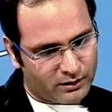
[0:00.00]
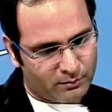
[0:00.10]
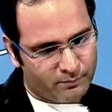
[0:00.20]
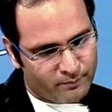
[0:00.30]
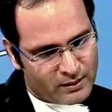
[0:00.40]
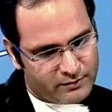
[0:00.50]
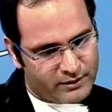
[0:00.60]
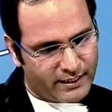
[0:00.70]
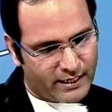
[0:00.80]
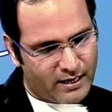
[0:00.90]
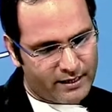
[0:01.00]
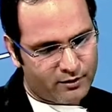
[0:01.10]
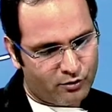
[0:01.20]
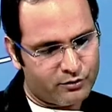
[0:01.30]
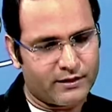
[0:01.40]
some JK
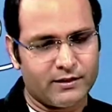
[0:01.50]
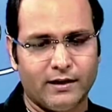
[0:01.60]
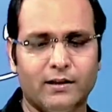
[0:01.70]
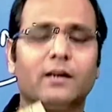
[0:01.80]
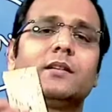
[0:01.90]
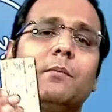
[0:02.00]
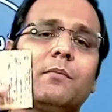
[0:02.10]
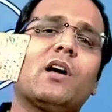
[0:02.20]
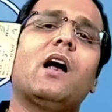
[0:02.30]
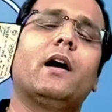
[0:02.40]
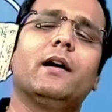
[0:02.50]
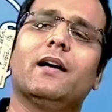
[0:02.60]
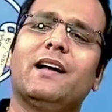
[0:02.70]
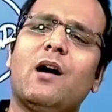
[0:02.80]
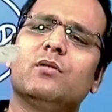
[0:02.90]
Diagnostic Center, some card.
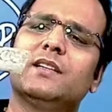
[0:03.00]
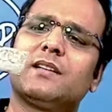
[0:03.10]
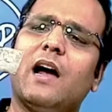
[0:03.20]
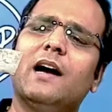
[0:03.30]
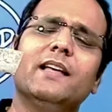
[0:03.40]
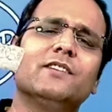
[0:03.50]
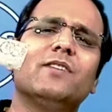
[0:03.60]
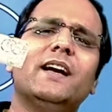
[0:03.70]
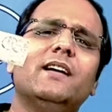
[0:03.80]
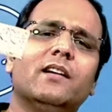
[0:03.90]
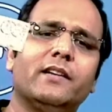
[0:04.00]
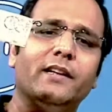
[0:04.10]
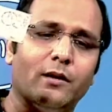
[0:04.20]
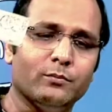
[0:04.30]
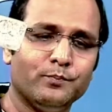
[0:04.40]
Now this card is very dirty
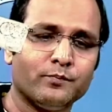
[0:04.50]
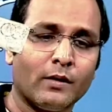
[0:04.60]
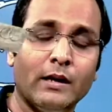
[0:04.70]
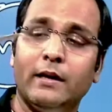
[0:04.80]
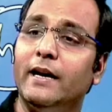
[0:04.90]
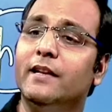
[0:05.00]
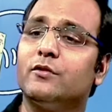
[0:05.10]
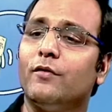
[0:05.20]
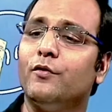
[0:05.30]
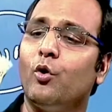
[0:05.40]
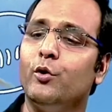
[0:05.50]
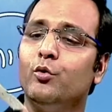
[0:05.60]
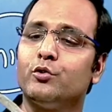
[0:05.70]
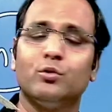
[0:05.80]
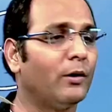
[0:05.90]
now. It is of no
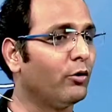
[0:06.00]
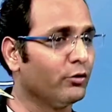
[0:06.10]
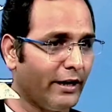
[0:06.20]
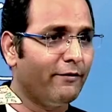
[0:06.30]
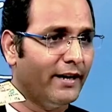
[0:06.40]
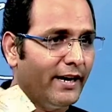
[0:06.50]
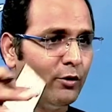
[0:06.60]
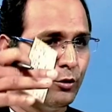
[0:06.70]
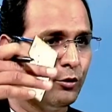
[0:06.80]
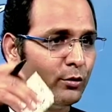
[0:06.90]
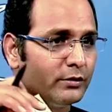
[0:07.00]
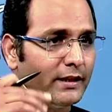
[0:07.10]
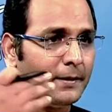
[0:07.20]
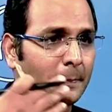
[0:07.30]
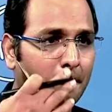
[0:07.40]
use to Manoj. Every day do you use
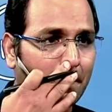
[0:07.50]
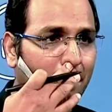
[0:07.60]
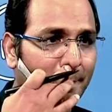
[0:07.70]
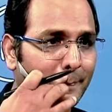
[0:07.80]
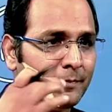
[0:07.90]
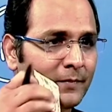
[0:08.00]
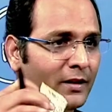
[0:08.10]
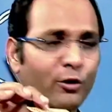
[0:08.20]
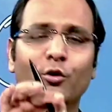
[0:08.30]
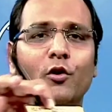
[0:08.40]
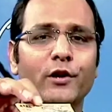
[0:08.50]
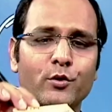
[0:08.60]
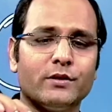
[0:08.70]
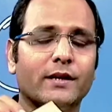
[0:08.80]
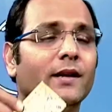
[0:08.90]
it? You don't
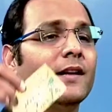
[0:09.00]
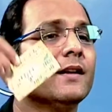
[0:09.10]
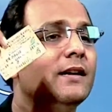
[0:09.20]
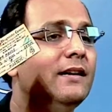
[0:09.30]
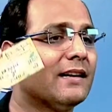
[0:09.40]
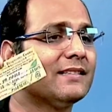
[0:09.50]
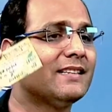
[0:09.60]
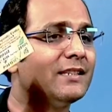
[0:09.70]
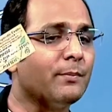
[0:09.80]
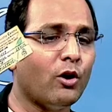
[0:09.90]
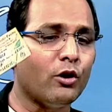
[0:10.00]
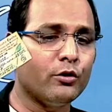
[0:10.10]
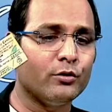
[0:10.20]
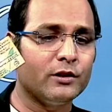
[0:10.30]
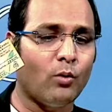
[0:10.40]
use it. Does this belong
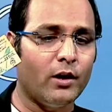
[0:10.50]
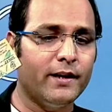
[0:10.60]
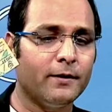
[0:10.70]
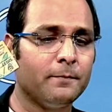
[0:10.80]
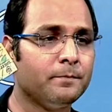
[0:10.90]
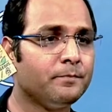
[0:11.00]
to this wallet?